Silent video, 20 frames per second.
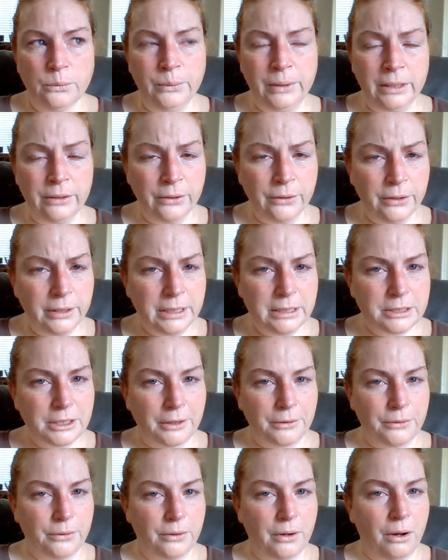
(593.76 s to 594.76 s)
We hurt each
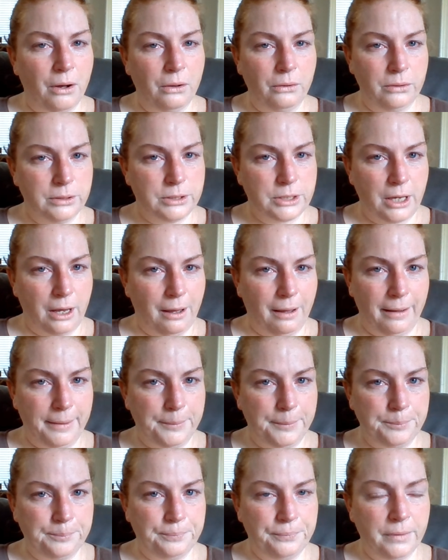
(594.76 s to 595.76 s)
other all the
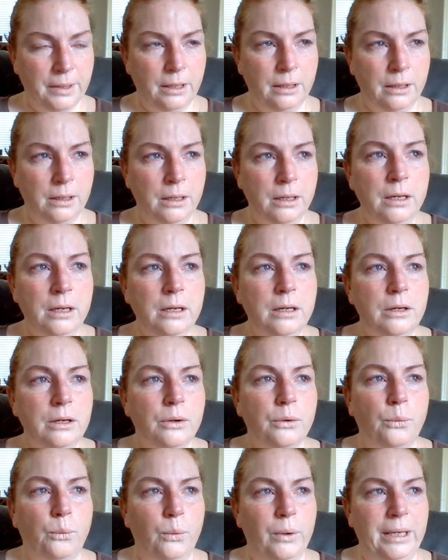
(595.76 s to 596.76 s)
time.
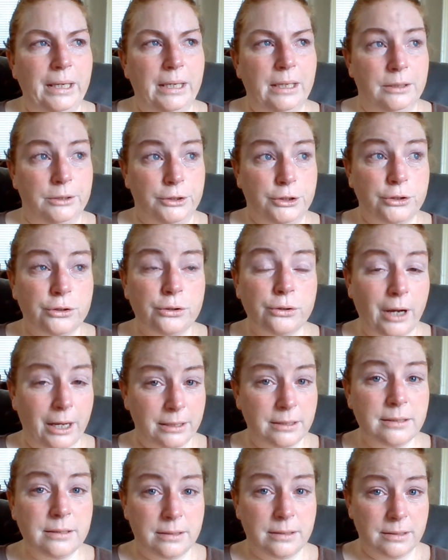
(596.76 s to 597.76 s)
We can
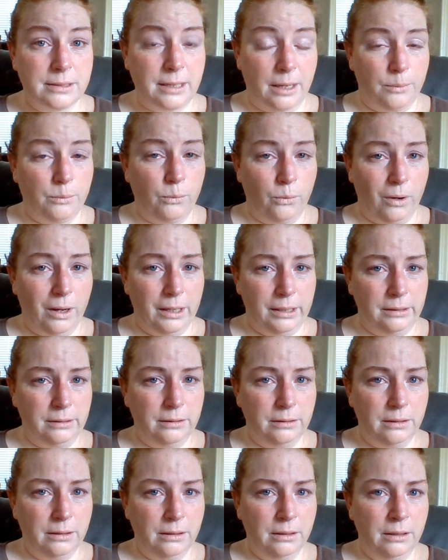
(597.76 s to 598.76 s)
trust
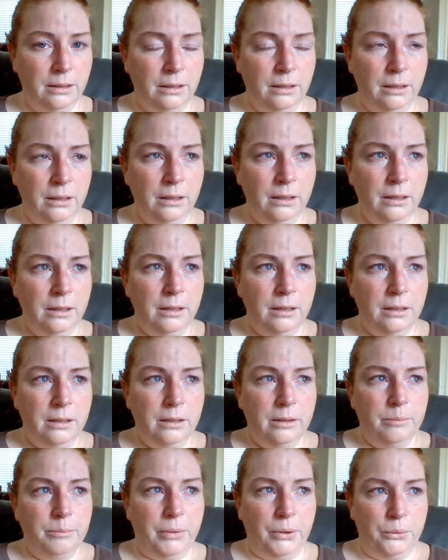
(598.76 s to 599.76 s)
someone,
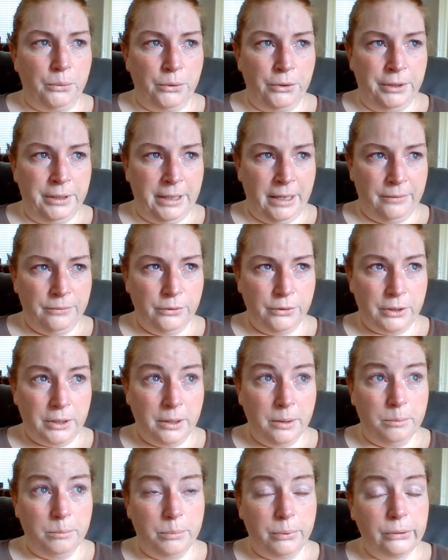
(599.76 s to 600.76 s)
but we're never
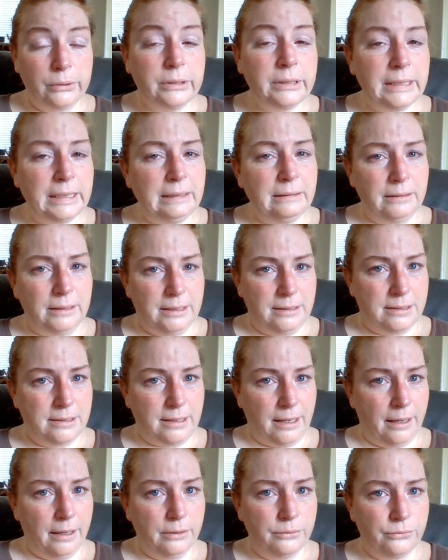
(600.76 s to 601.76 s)
completely
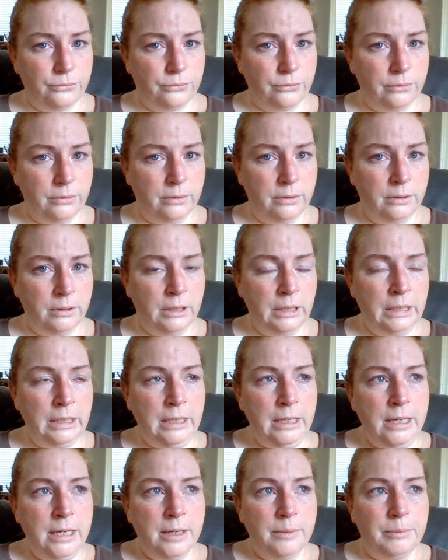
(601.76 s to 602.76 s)
safe,
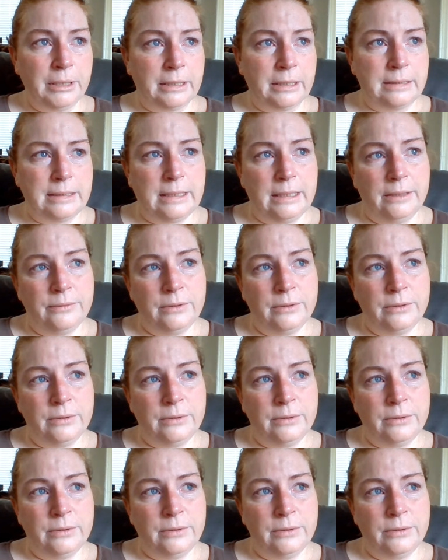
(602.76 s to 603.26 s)
because